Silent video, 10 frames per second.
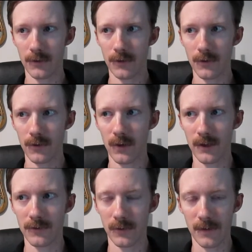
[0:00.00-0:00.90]
to
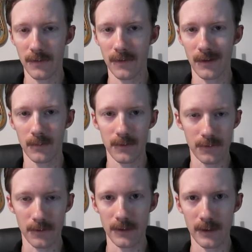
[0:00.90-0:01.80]
address the
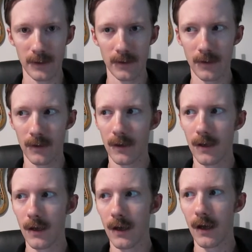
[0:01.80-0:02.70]
absurdity
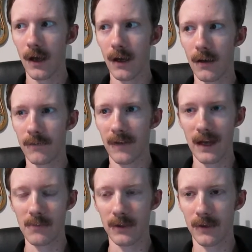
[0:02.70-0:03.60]
of
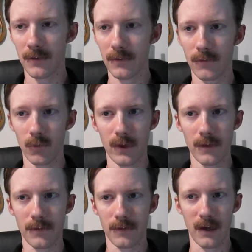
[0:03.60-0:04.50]
applicants
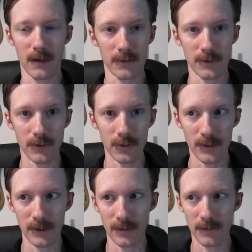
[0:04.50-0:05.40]
with college
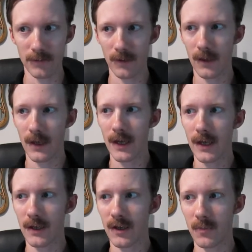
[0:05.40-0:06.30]
degrees
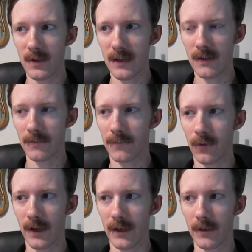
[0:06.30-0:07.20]
competing for
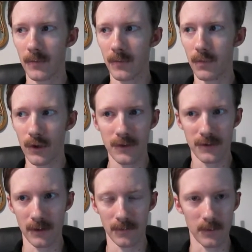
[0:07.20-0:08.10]
a
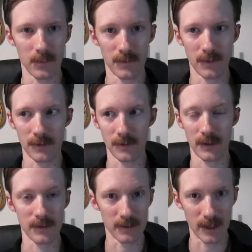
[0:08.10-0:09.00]
bookshelving position
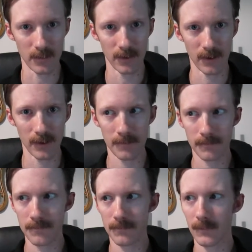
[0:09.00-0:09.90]
at the library,
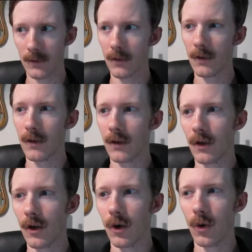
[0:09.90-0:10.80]

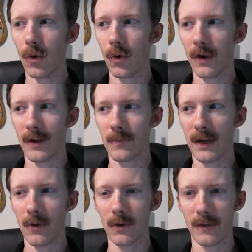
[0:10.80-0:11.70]
or
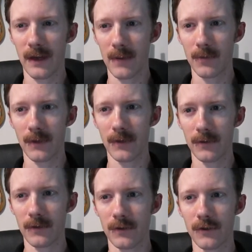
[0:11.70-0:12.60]
empower the
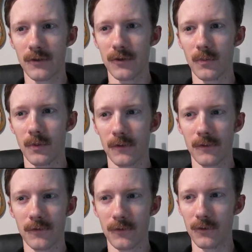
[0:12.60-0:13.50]
applicant to
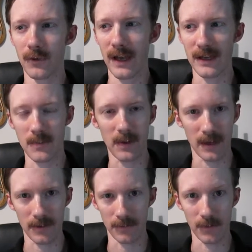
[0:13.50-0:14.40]
pursue any
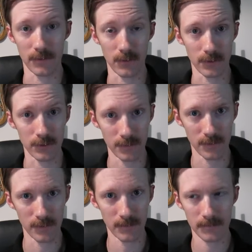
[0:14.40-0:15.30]
path of his own choosing.